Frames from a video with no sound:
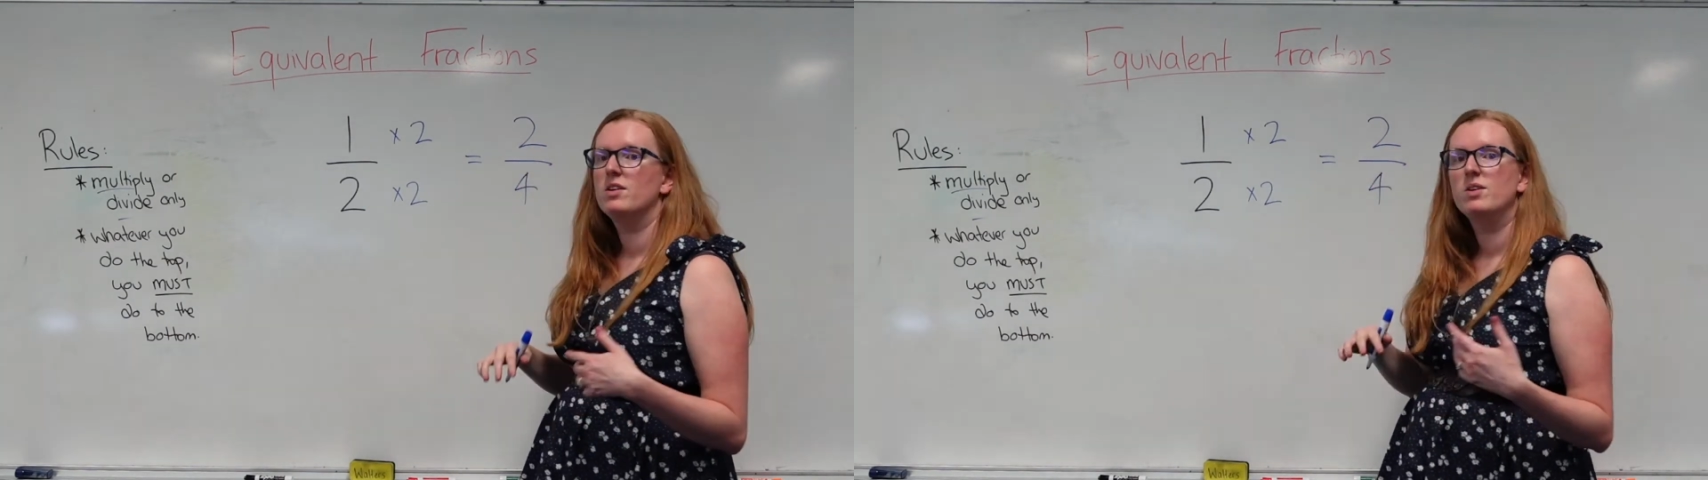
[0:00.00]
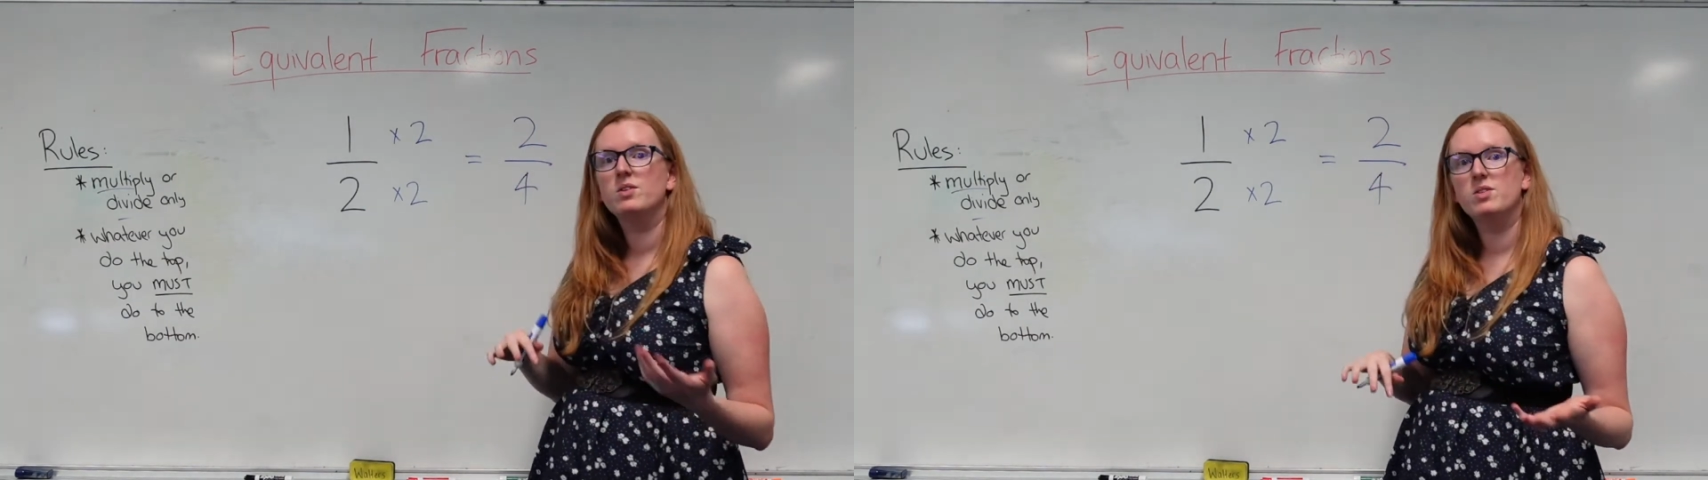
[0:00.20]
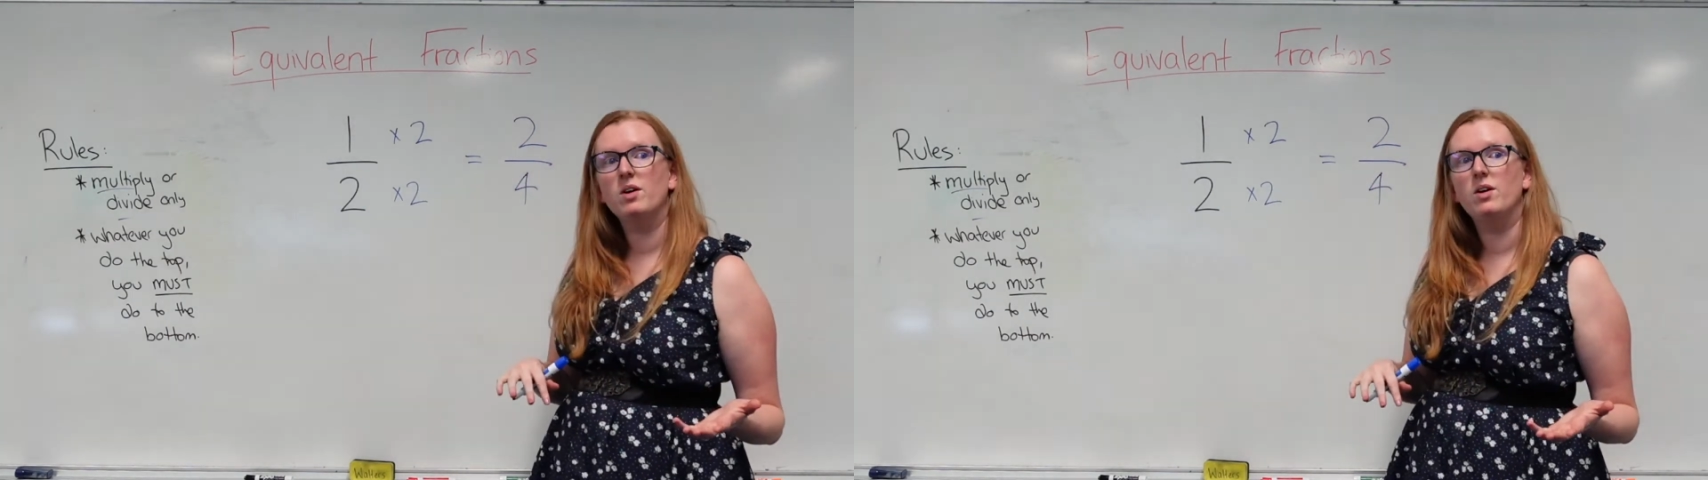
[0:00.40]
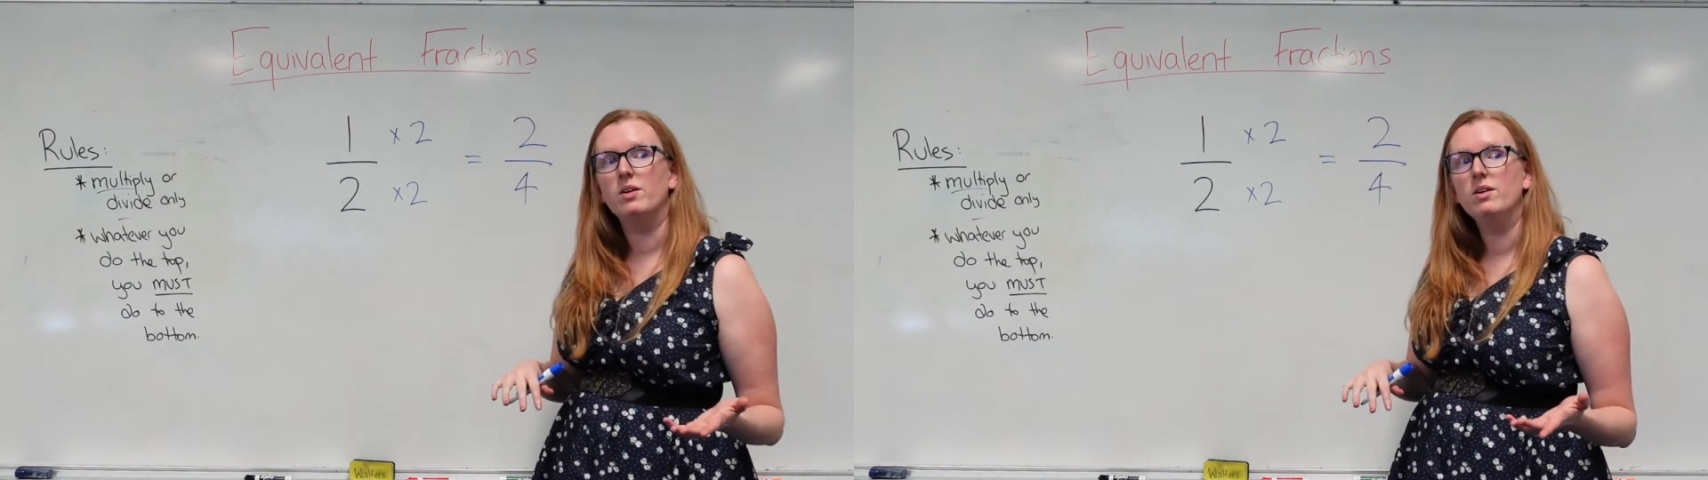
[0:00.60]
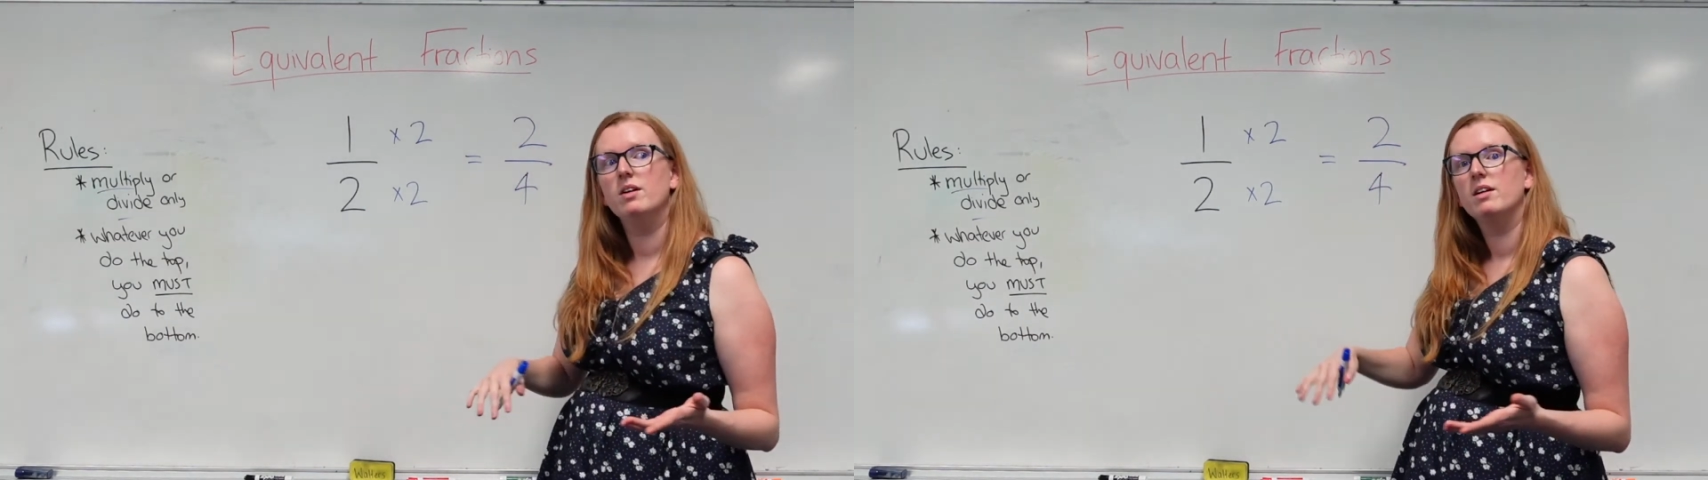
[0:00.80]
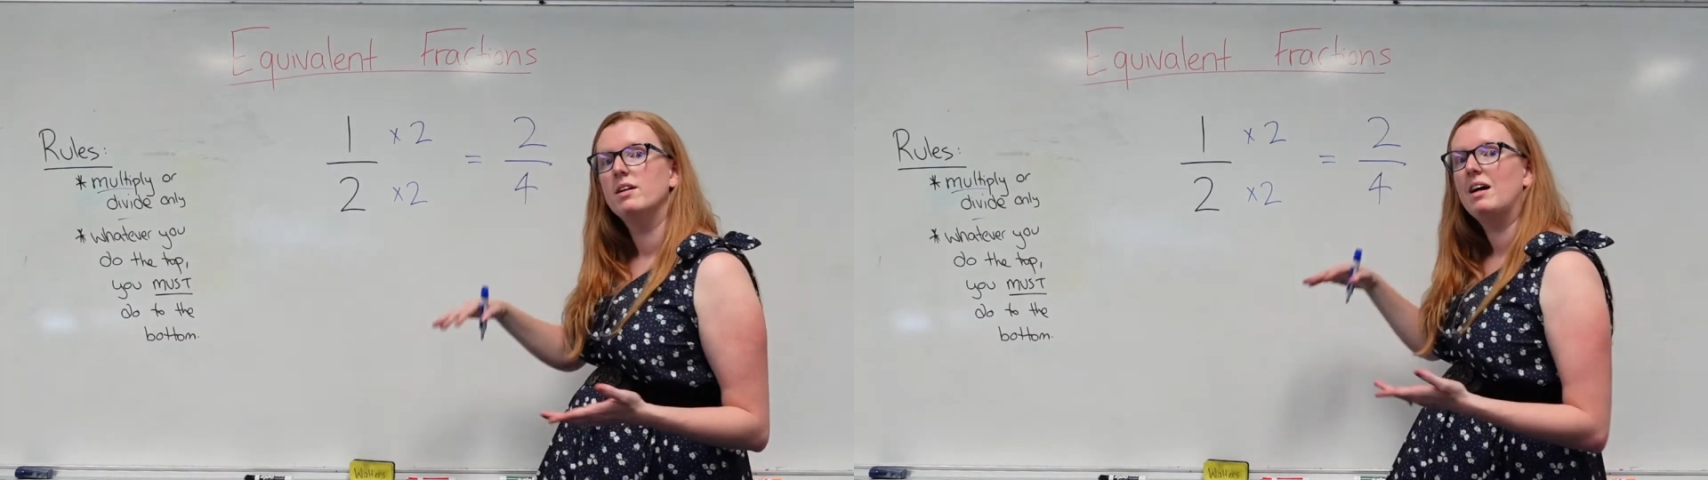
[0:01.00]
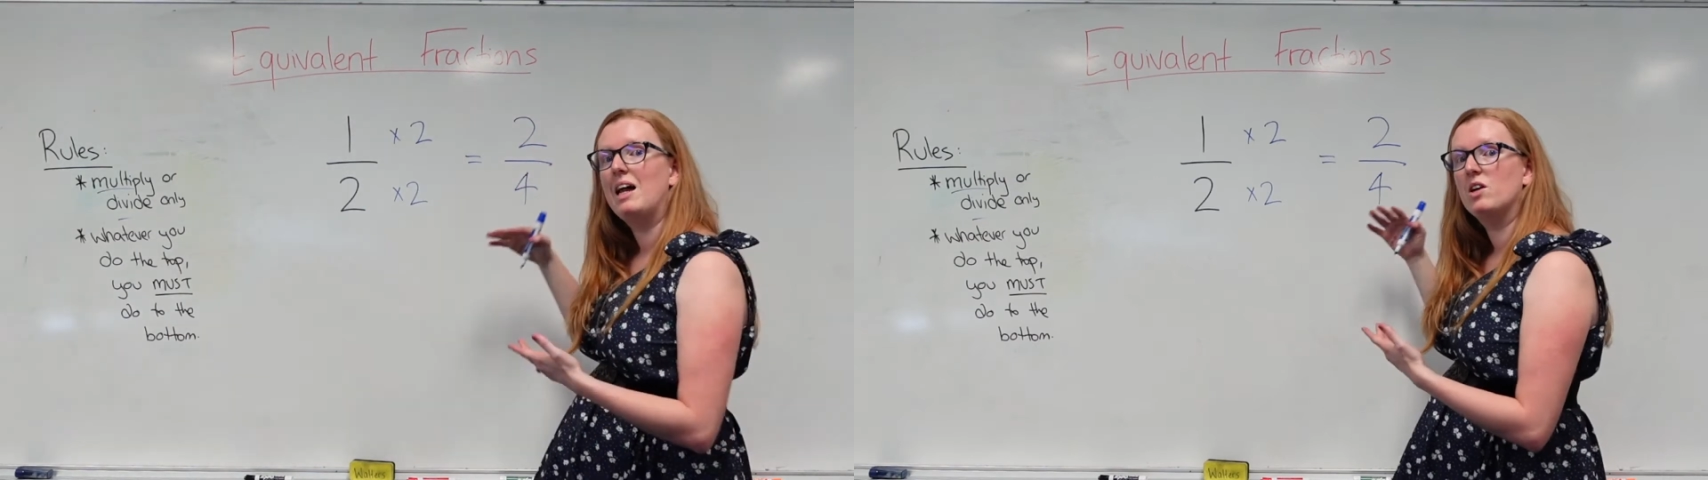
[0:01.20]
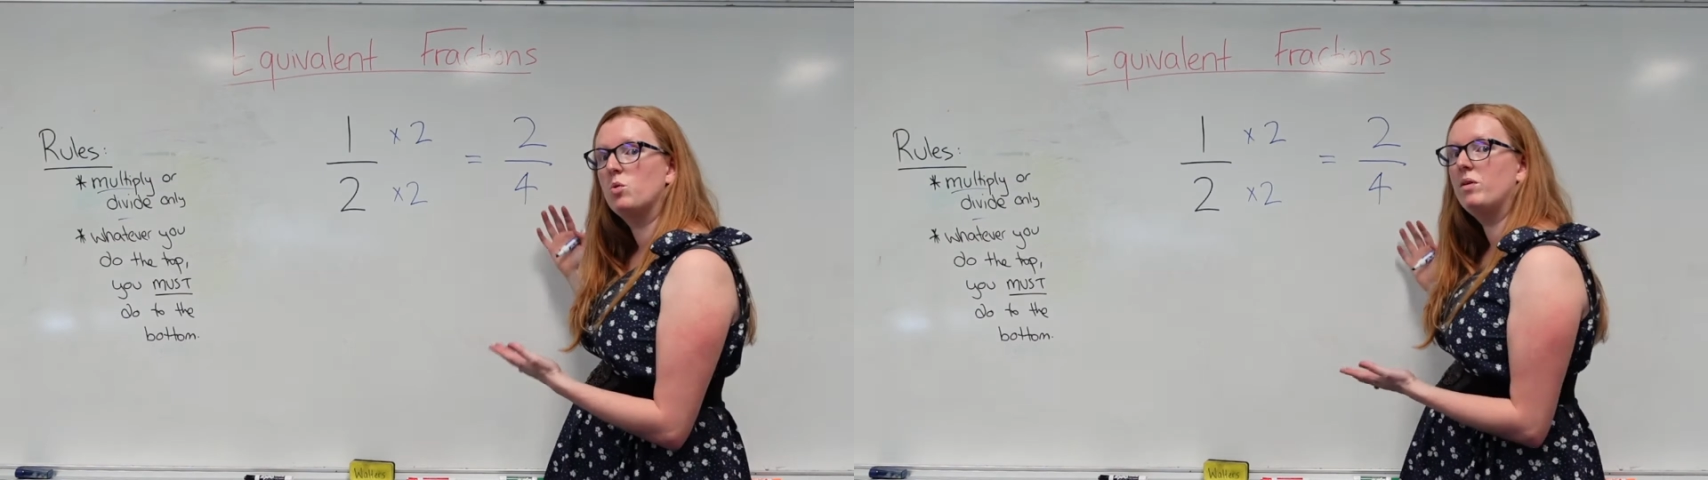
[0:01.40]
So,
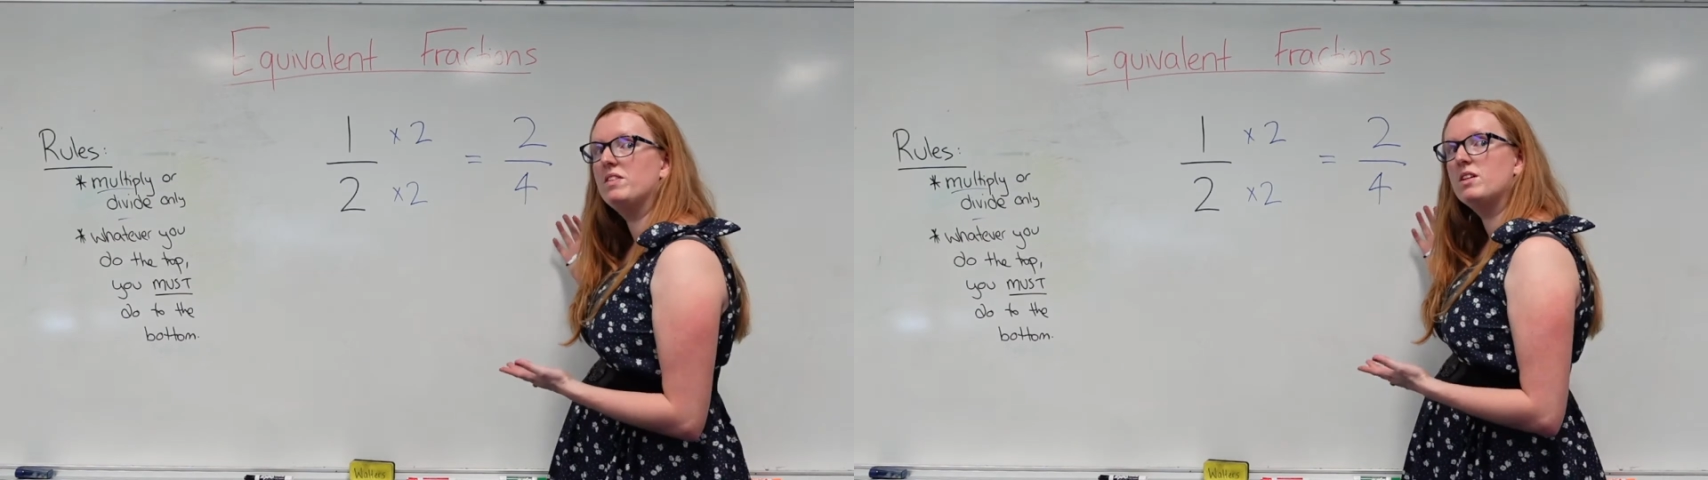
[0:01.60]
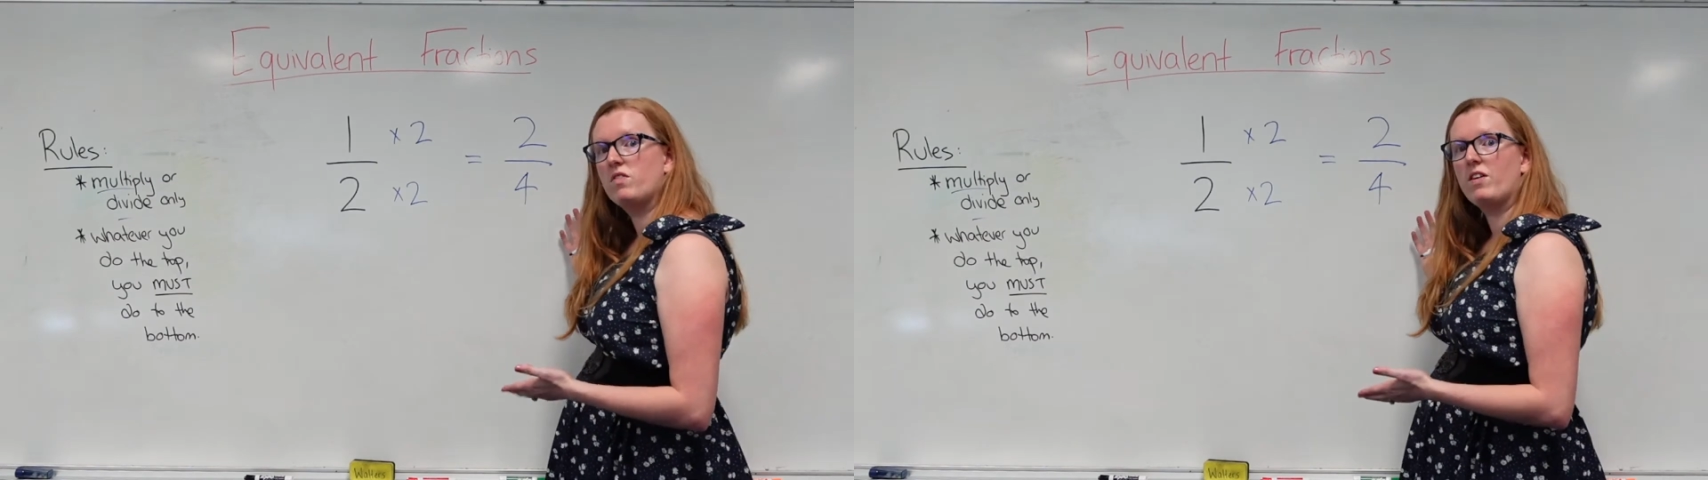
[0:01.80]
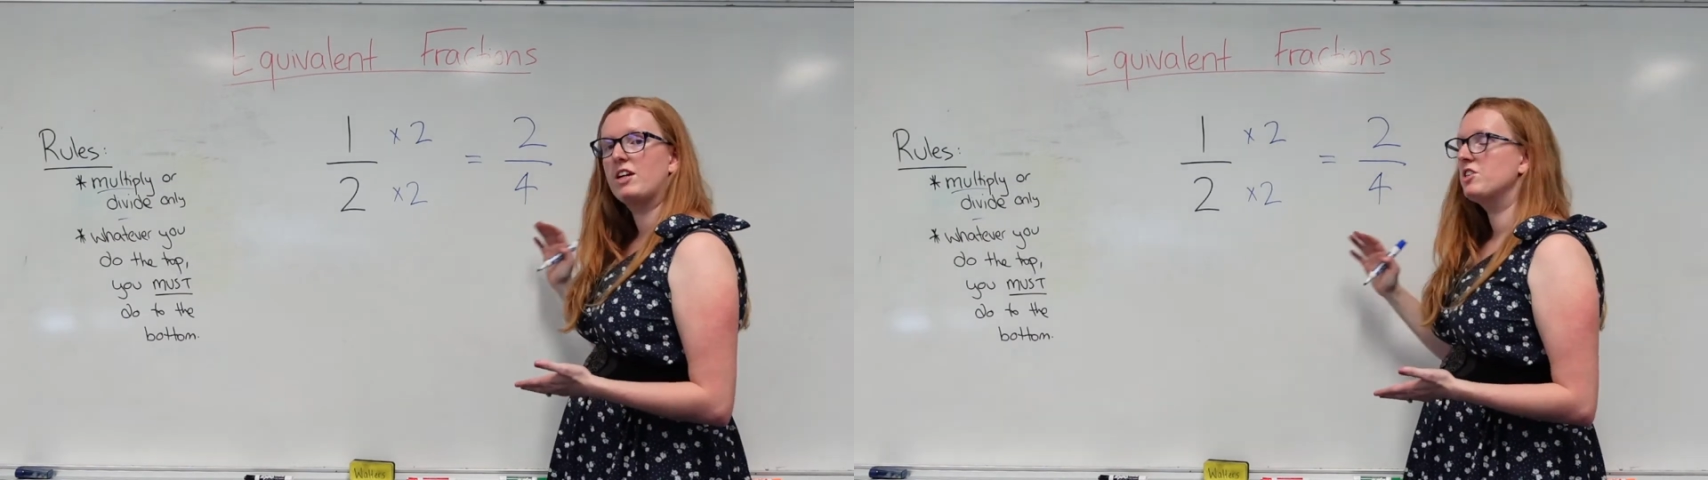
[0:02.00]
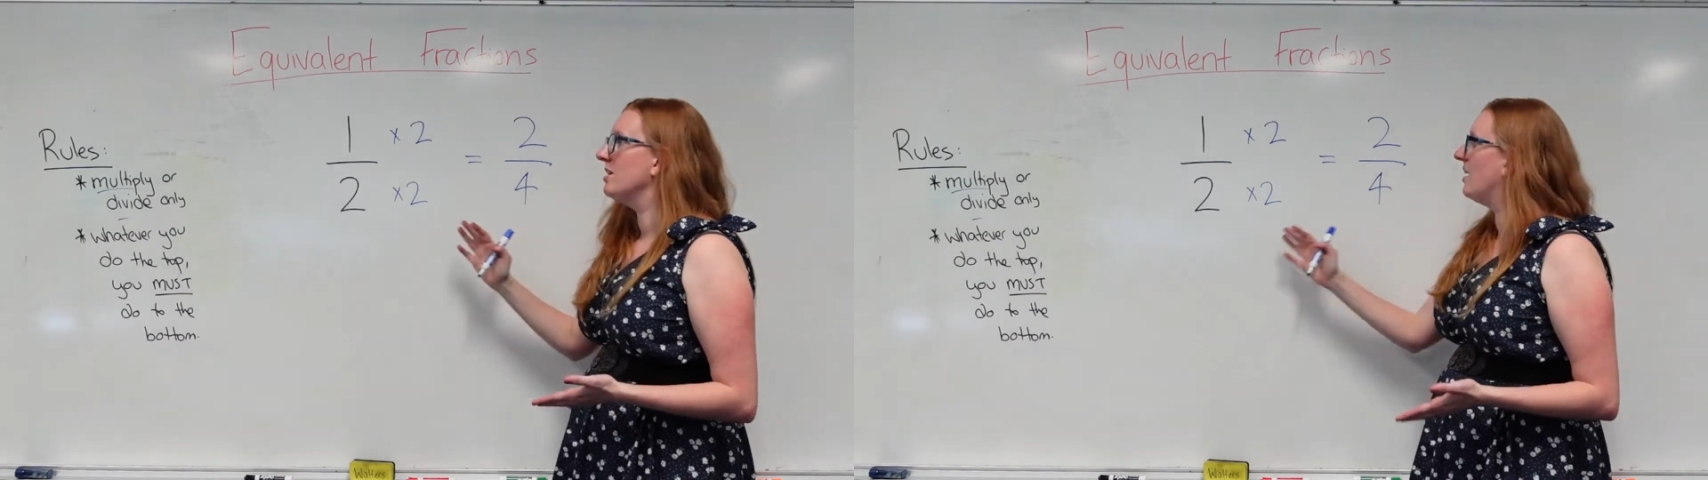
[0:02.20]
an equivalent fraction to